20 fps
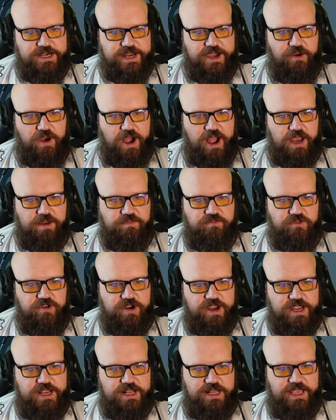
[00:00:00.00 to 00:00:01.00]
Now,
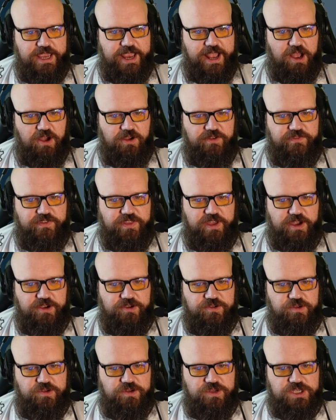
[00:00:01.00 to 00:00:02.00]
out of
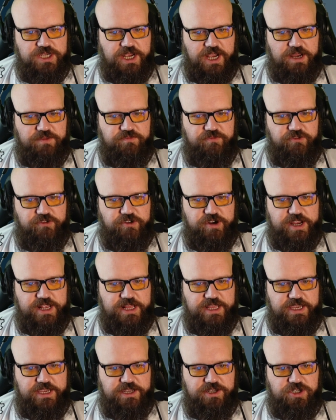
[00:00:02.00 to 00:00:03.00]
those, I'm
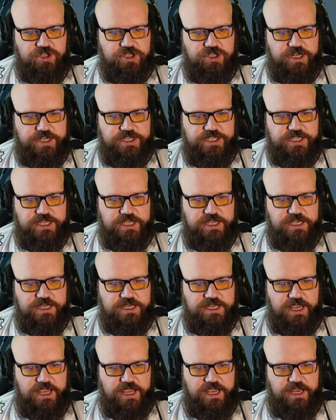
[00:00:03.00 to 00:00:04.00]
really
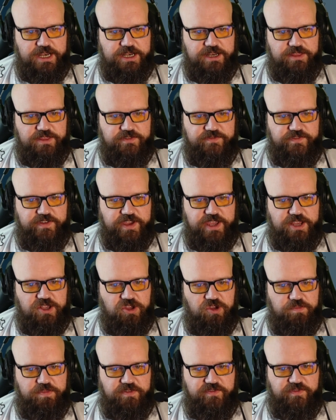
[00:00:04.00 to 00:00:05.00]
interested in the
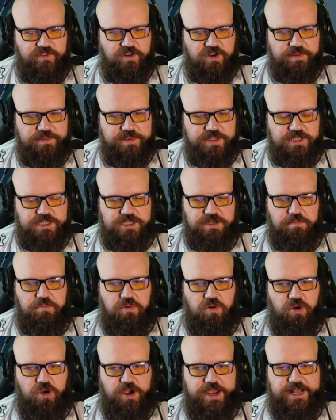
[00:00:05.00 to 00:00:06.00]
vehicle performance
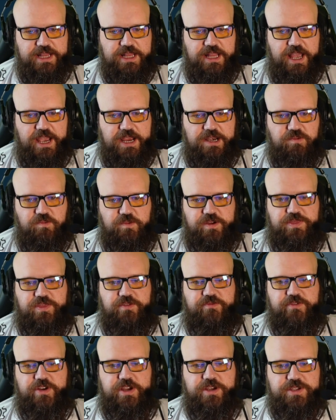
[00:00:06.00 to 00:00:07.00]
brought in line with
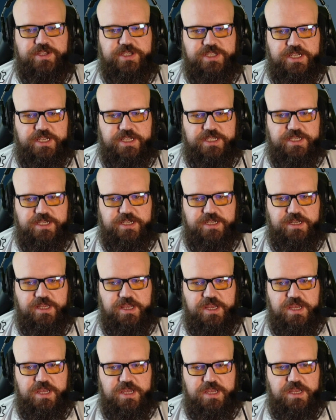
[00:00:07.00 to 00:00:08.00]
the real season,
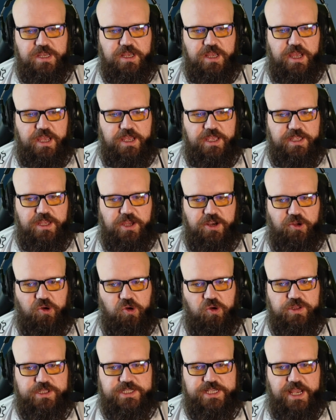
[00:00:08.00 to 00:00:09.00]
and
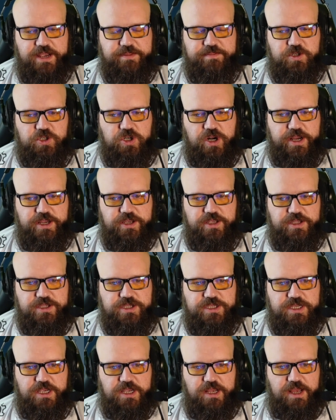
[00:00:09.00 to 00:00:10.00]
all time
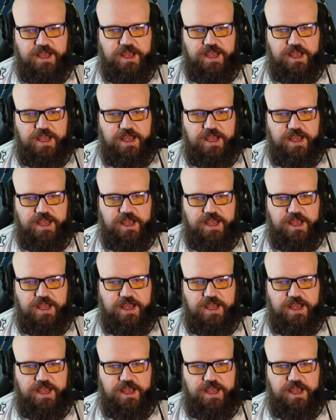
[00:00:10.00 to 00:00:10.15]
trials